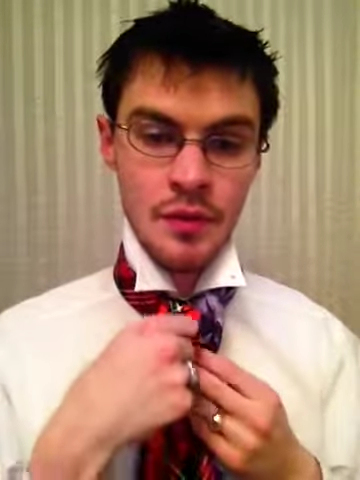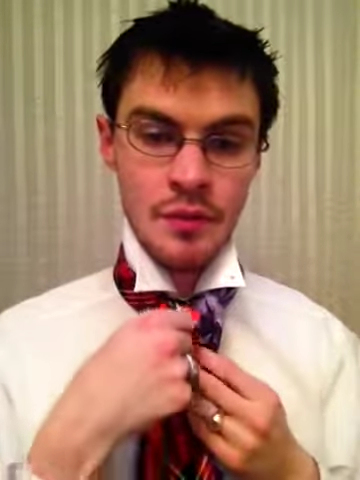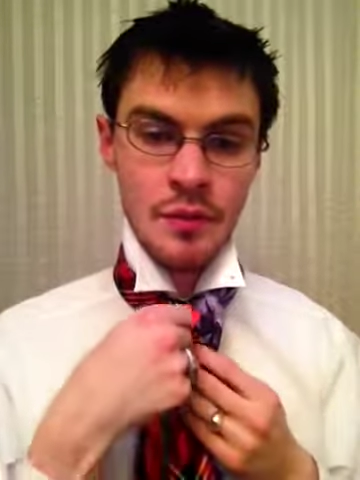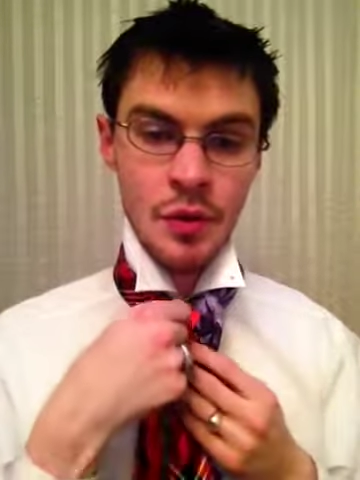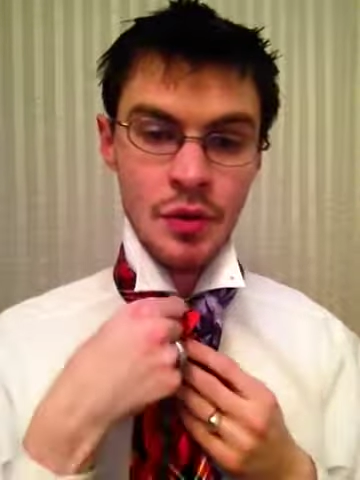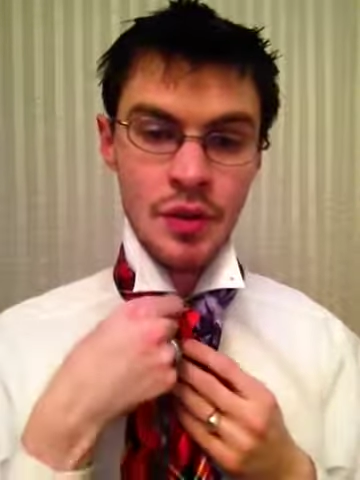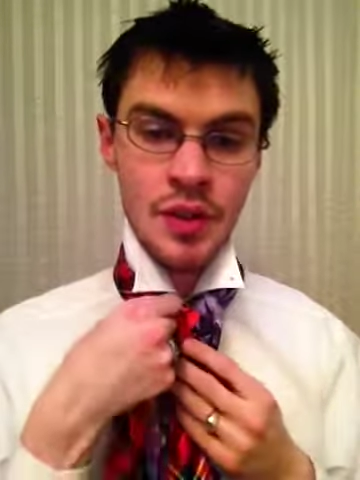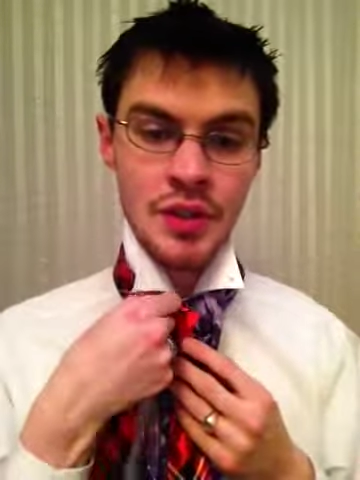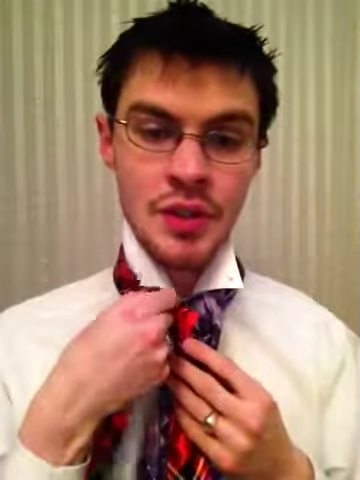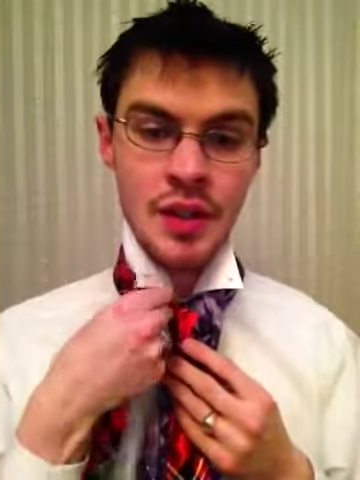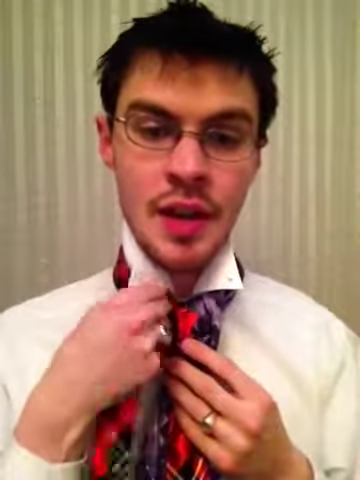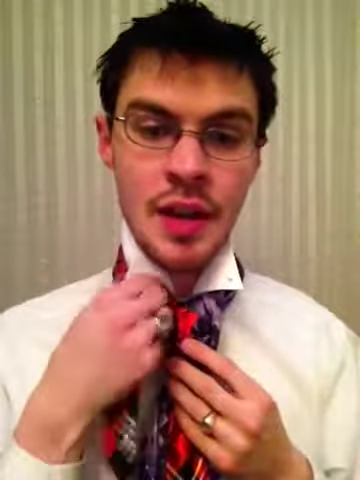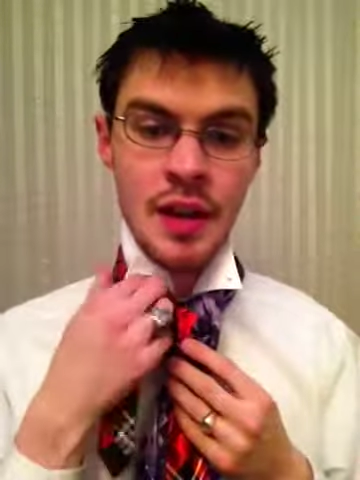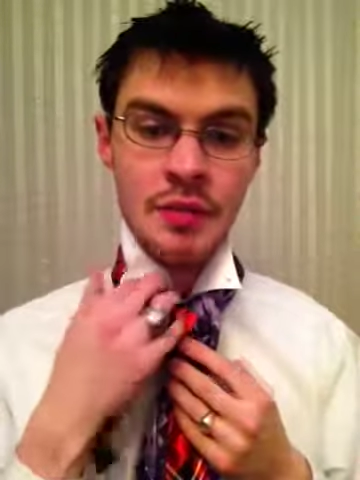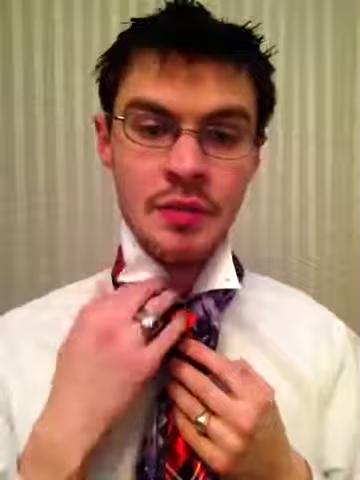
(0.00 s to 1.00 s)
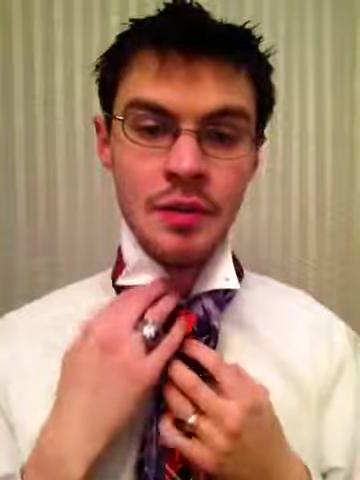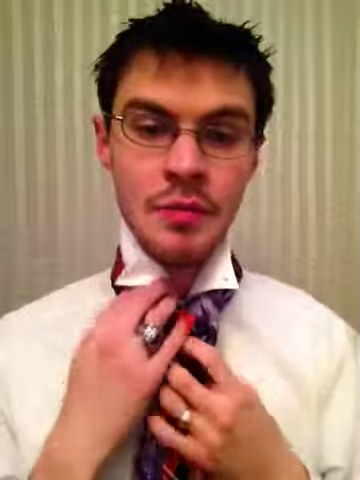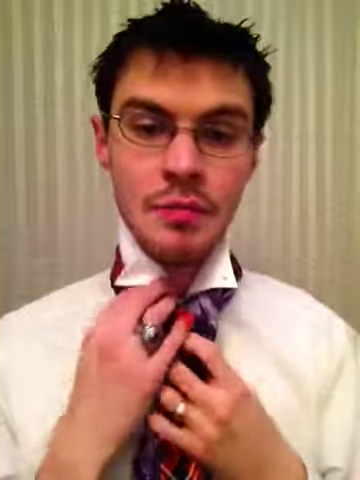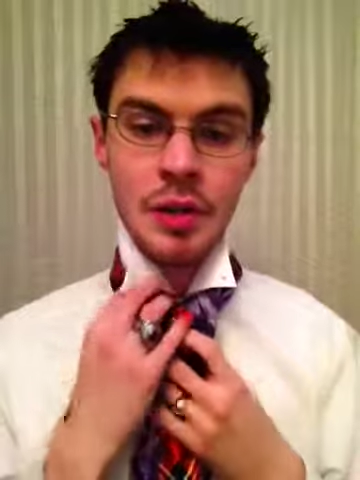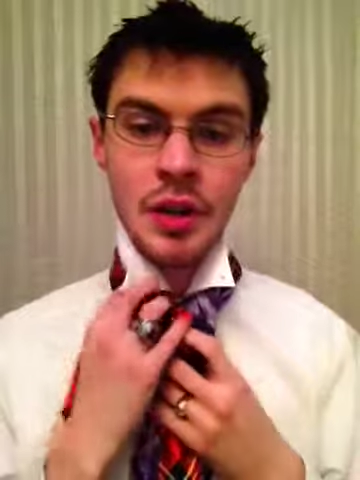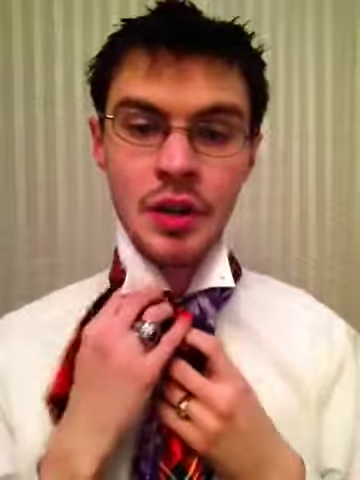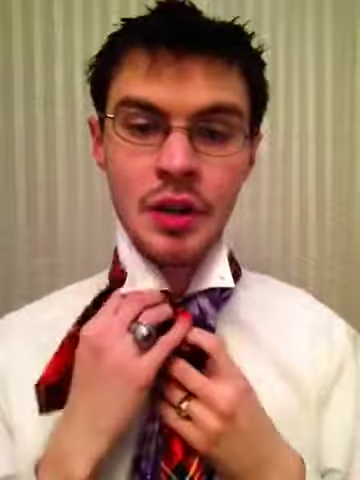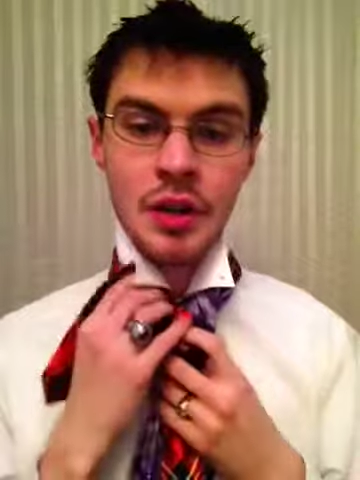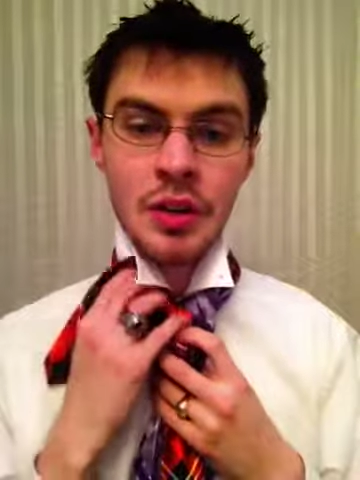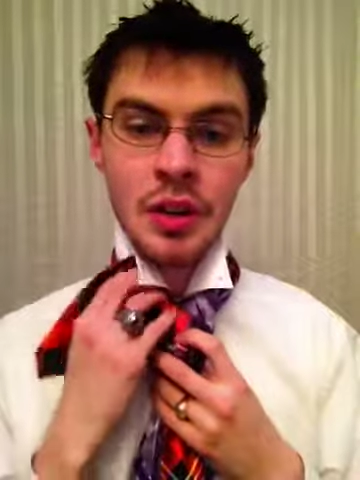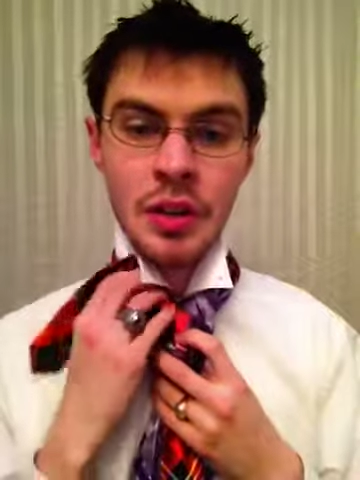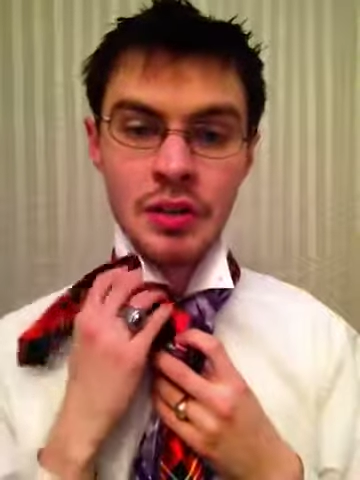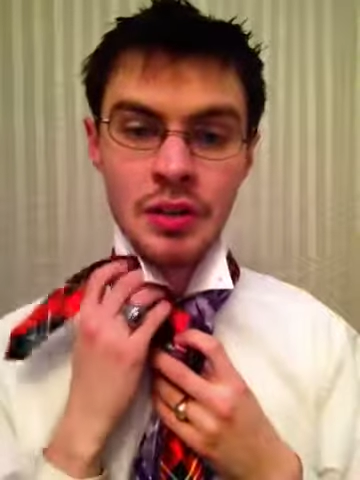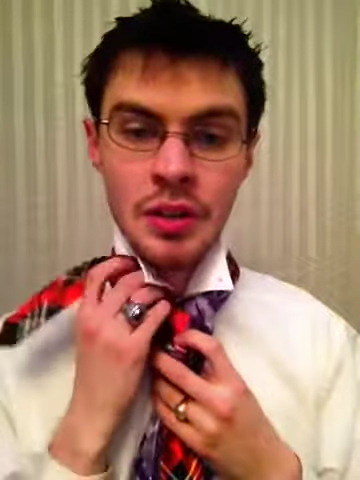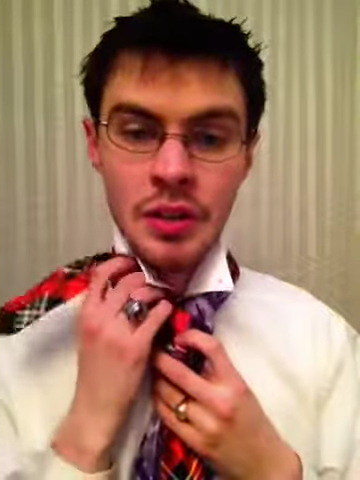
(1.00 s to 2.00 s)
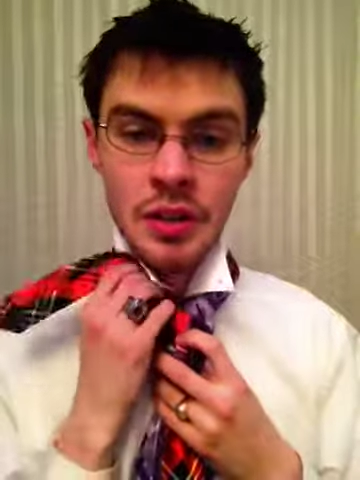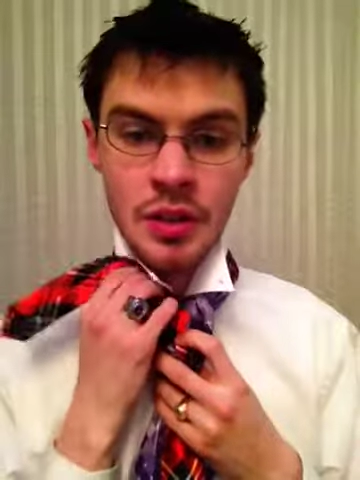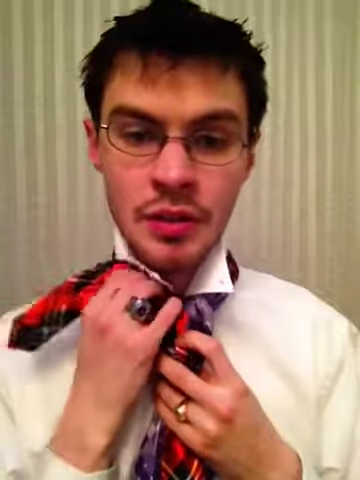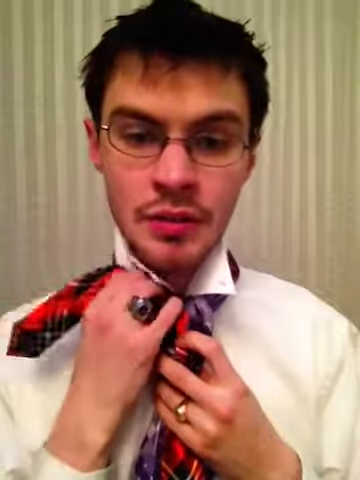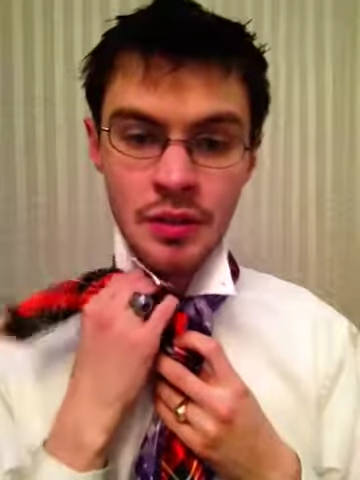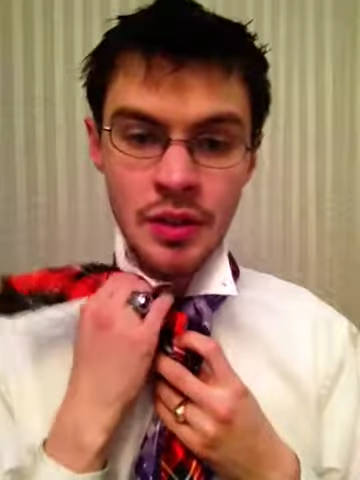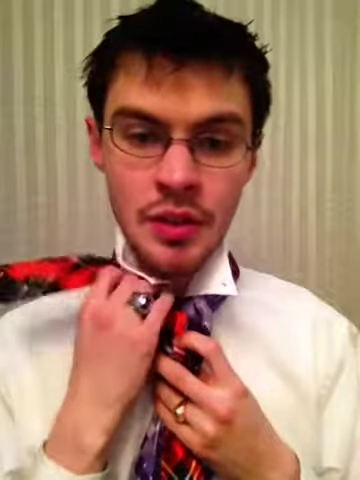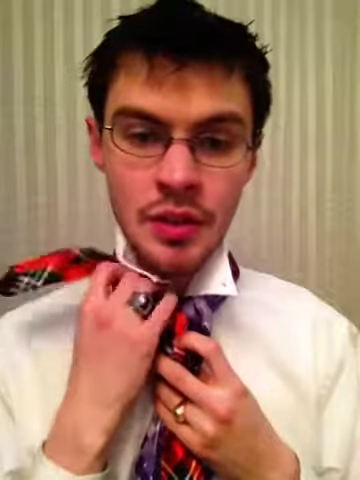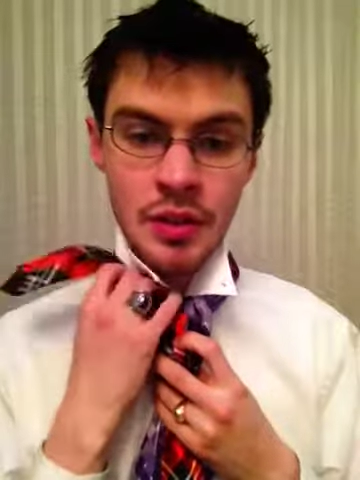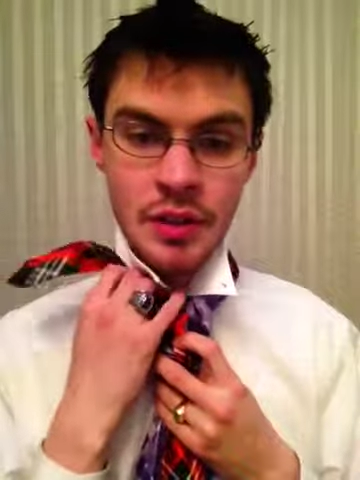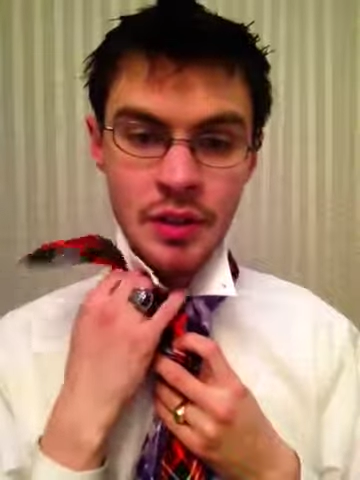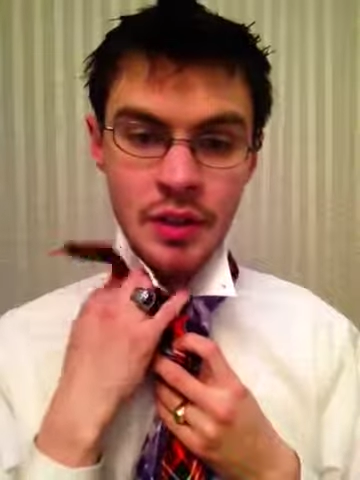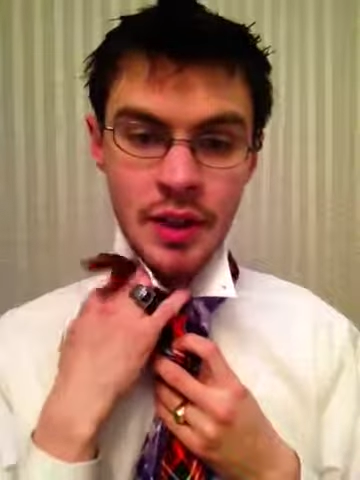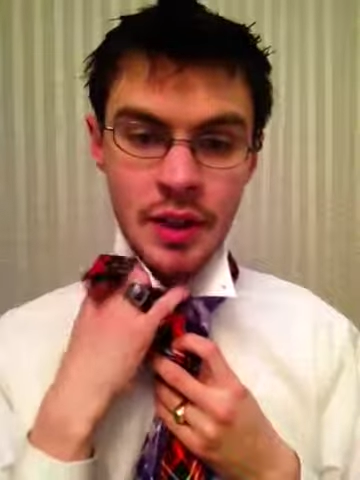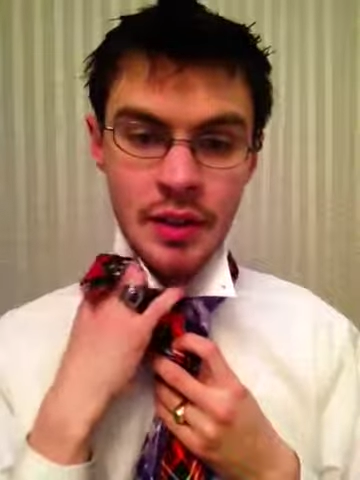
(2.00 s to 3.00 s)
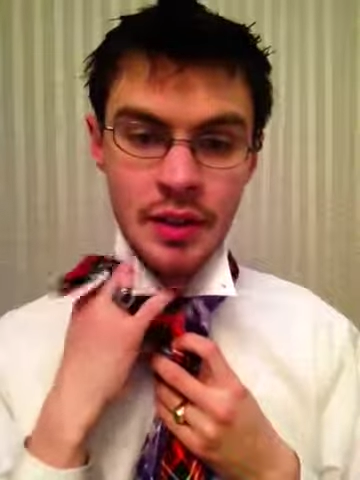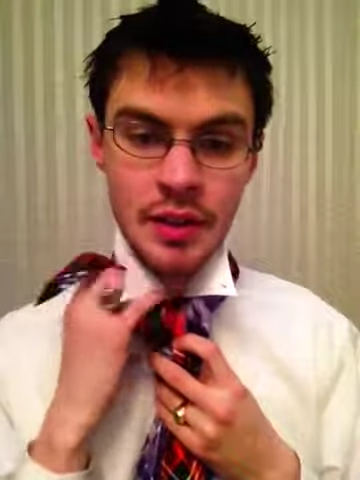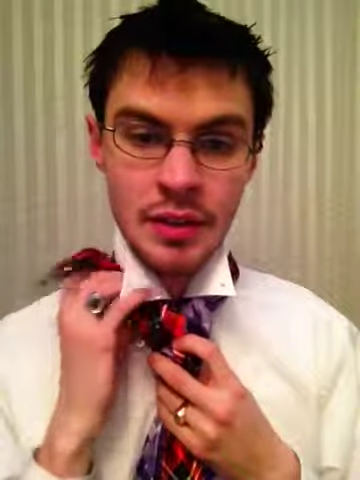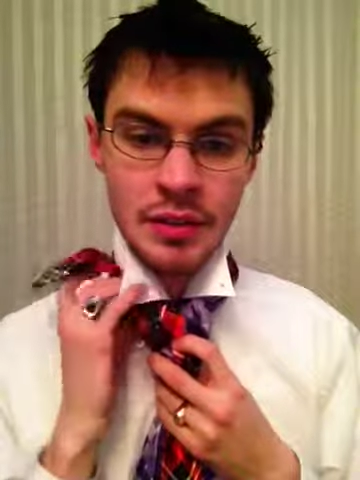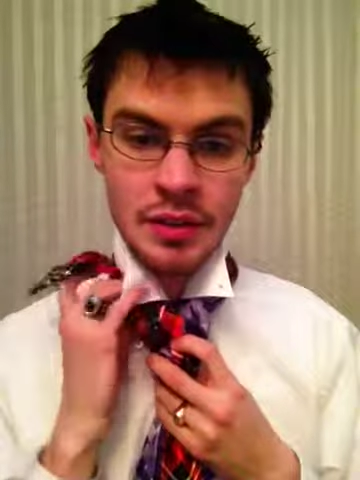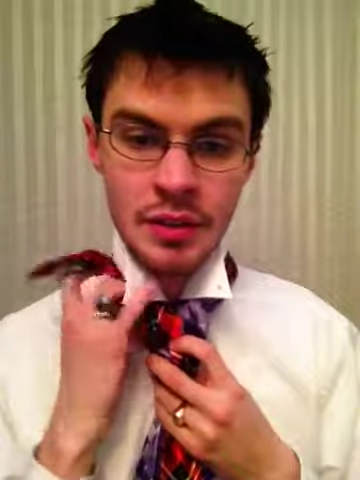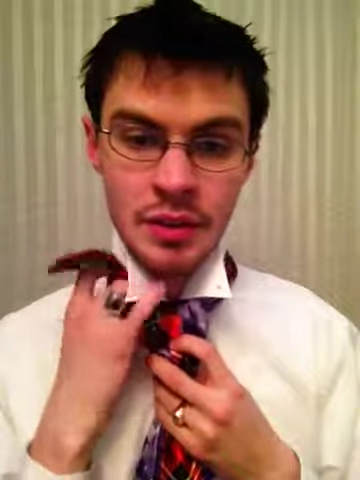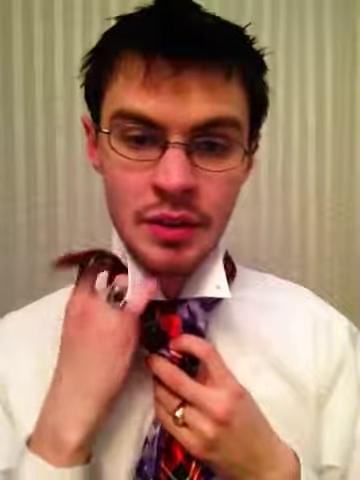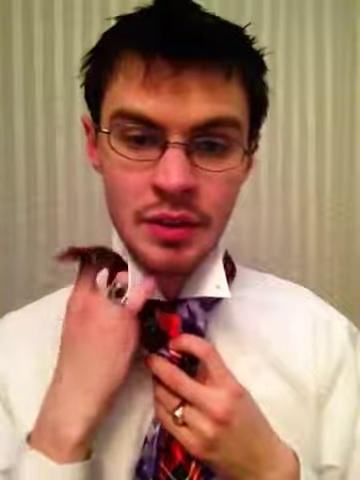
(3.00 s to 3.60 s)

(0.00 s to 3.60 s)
fold this in half, bring it across the front like this.